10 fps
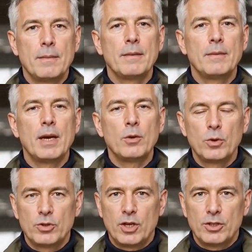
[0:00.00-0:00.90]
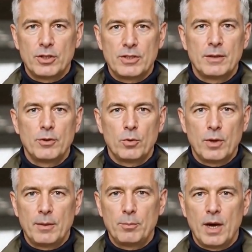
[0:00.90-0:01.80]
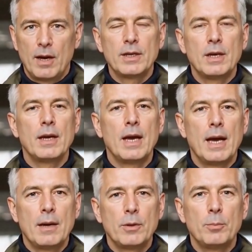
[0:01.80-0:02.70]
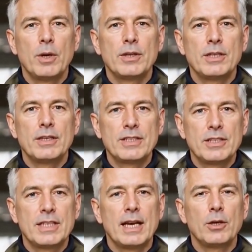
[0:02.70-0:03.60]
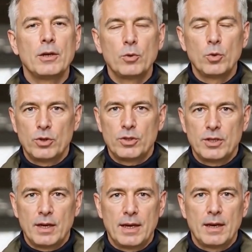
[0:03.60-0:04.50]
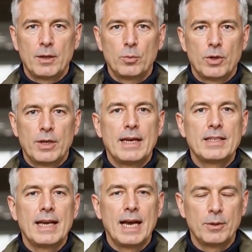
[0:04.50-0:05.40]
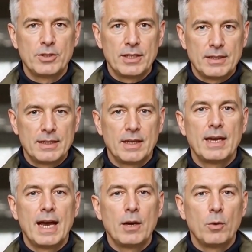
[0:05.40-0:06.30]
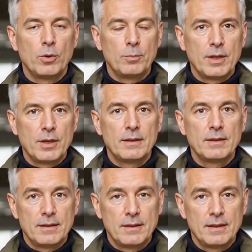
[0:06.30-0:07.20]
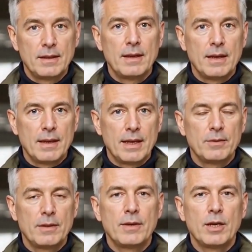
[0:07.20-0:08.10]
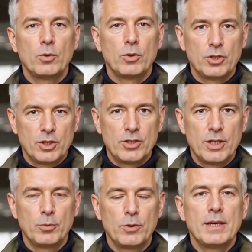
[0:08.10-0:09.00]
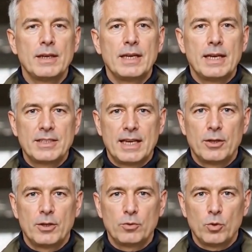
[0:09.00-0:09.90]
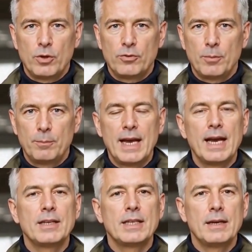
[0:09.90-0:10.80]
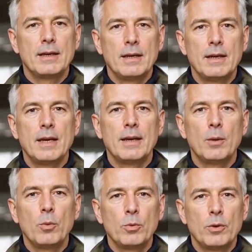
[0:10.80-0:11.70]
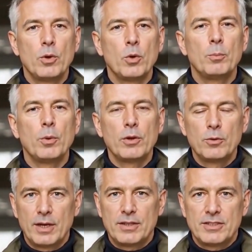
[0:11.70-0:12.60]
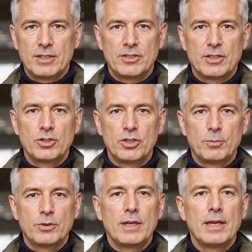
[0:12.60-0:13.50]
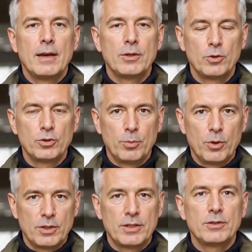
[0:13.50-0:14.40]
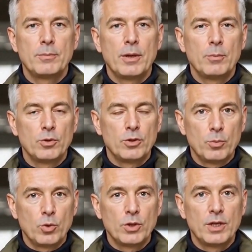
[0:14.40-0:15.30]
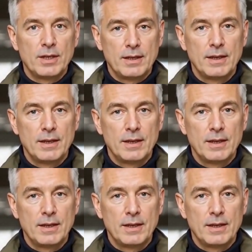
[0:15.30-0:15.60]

Federal judges have already blocked a lot of the president's executive orders that were less damaging than the latter would be. If a federal judge can prevent an executive order from passing that would revoke birthright citizenships to get those millions of people deported,